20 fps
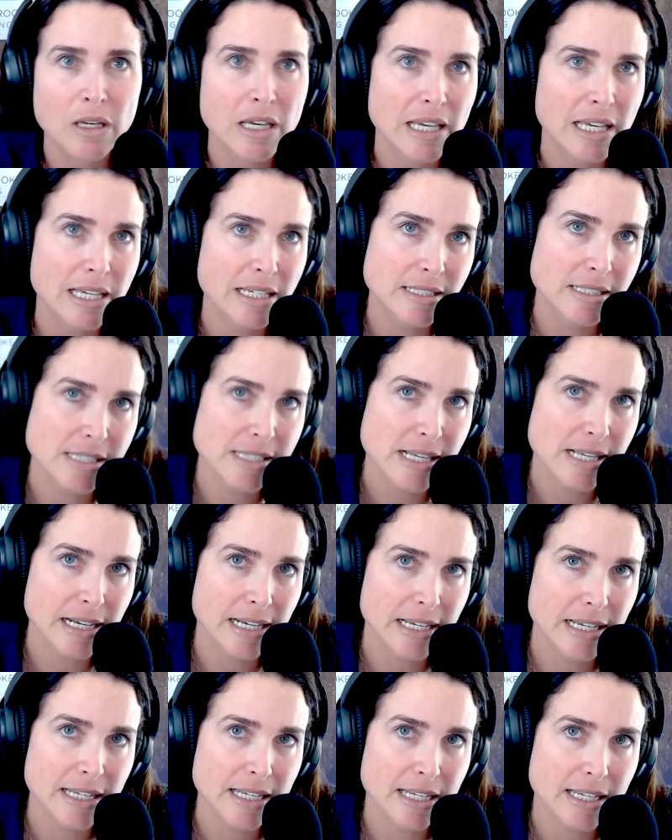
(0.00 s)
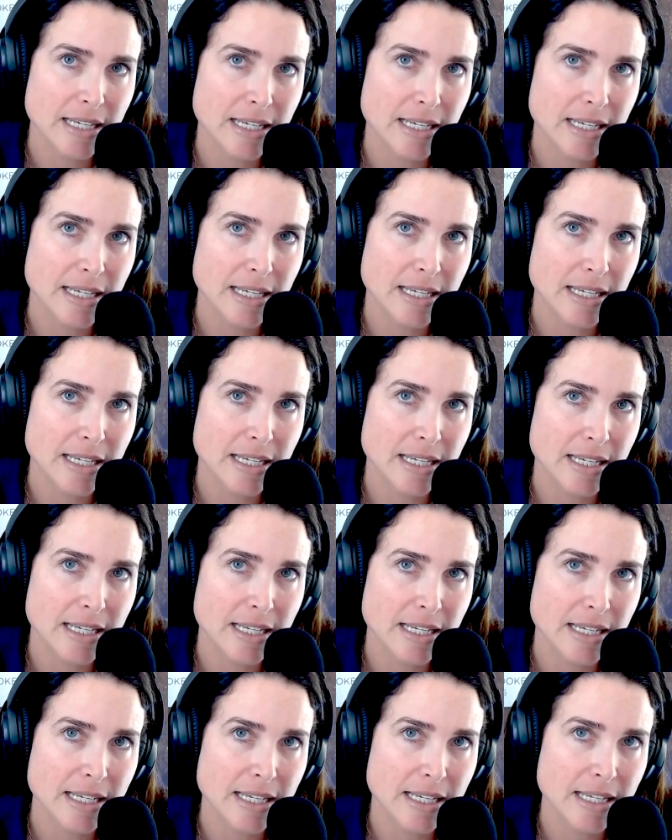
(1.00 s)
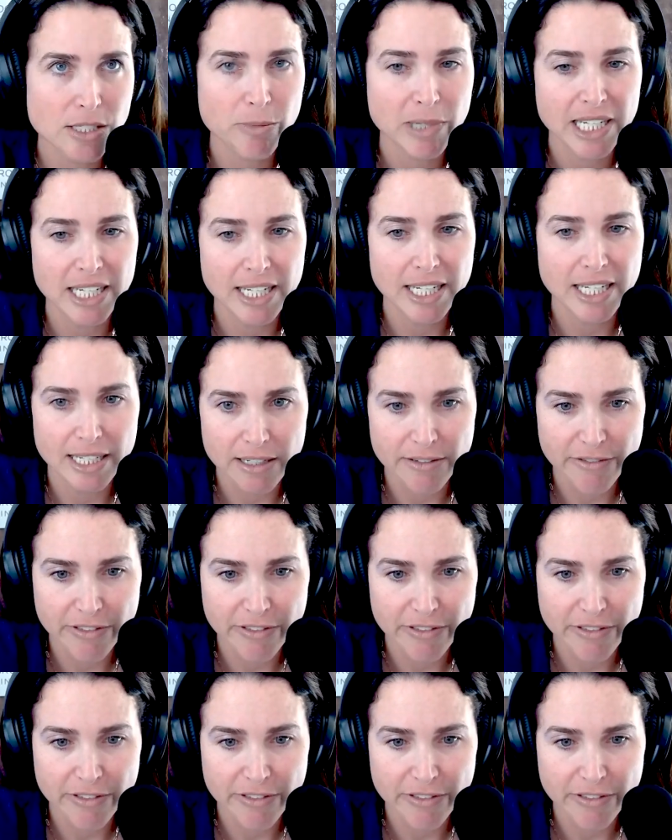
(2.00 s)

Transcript: anxiety relating to my negative